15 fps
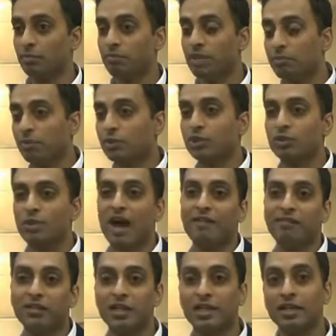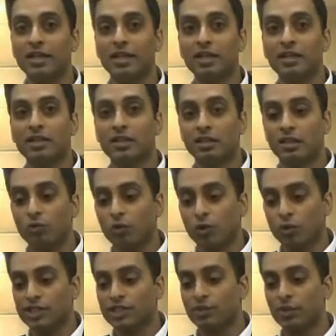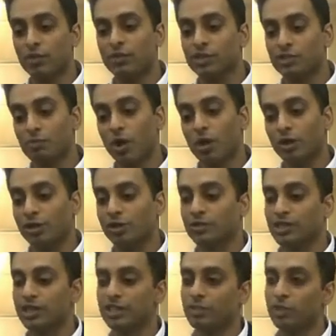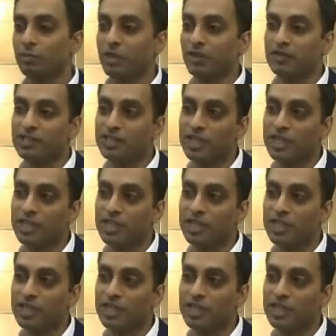people traveling, the world is growing smaller. You see so many of the